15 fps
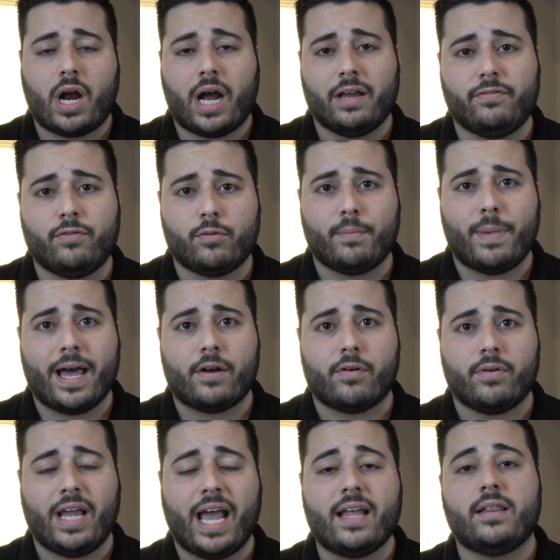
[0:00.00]
iPhone
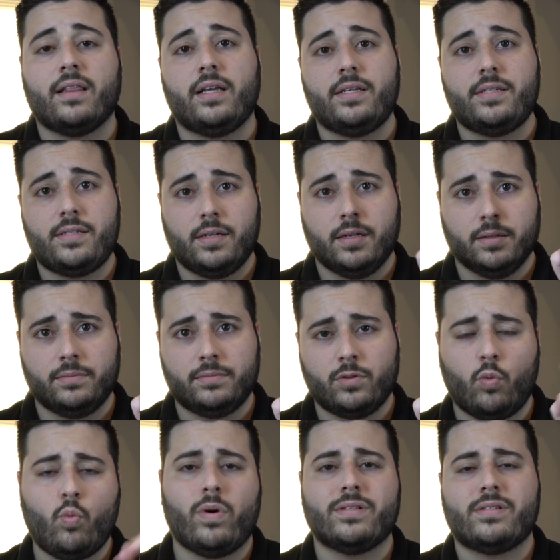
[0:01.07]
battery at least
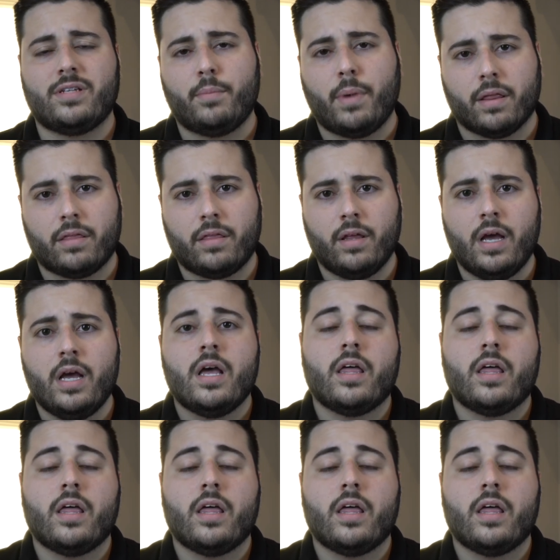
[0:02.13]
once a month.